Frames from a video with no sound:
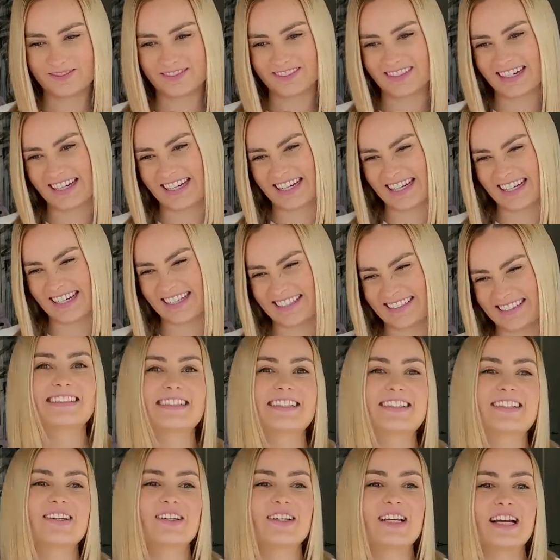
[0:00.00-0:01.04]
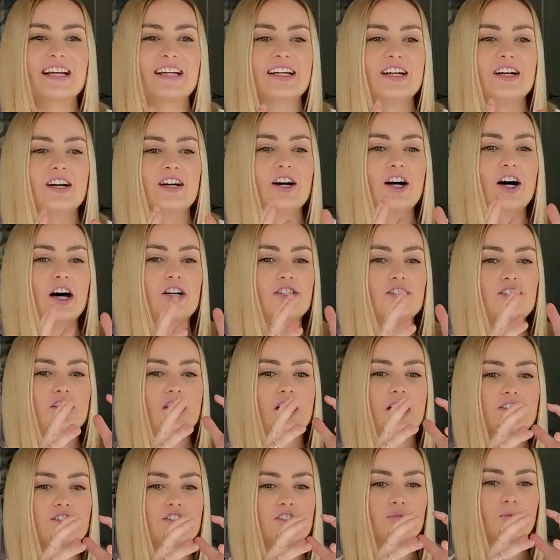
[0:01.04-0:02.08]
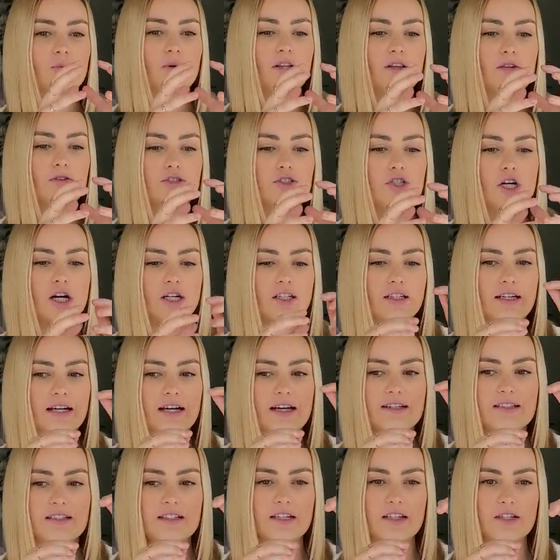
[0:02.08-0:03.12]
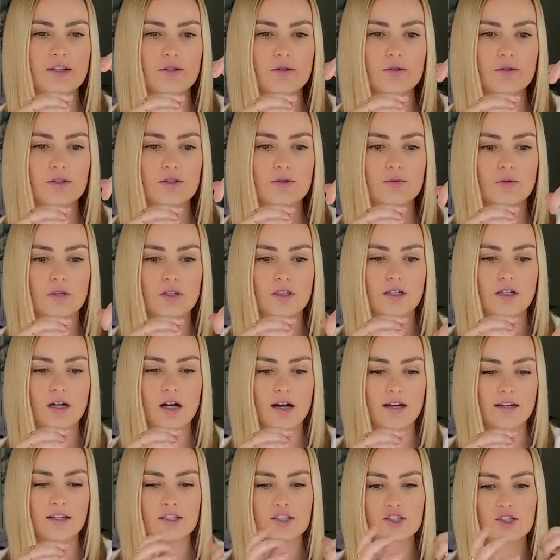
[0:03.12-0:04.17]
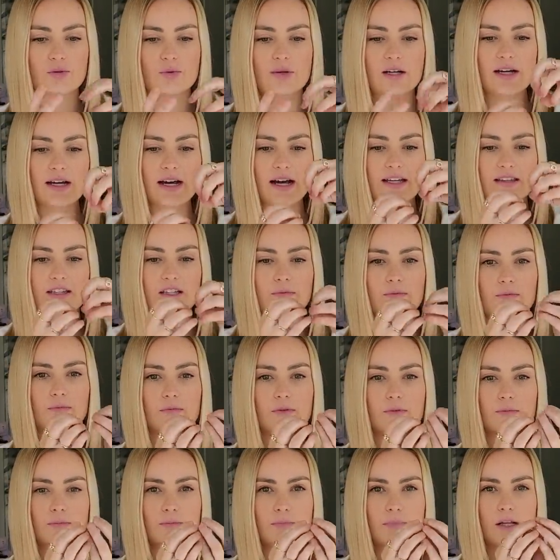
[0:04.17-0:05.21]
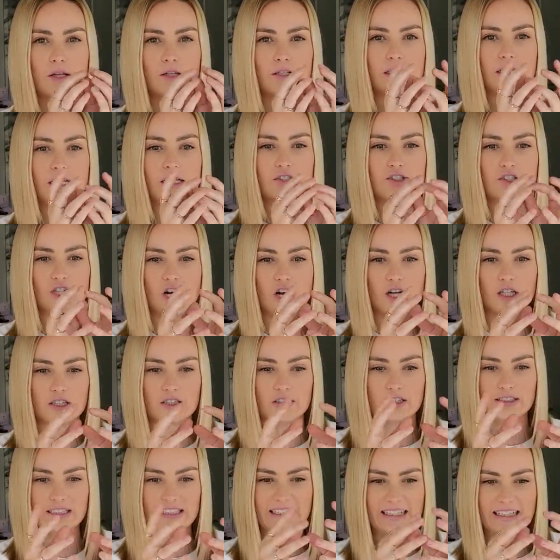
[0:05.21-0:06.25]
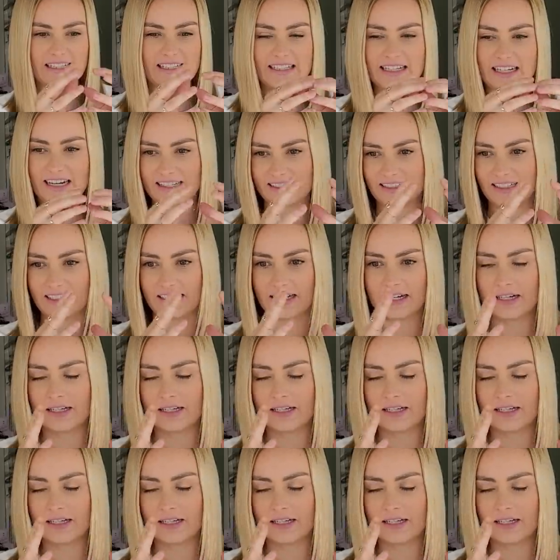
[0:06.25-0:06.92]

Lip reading: Right? So like one of those chocolate cakes and then you cut into it and the milky chocolate on the inside, like,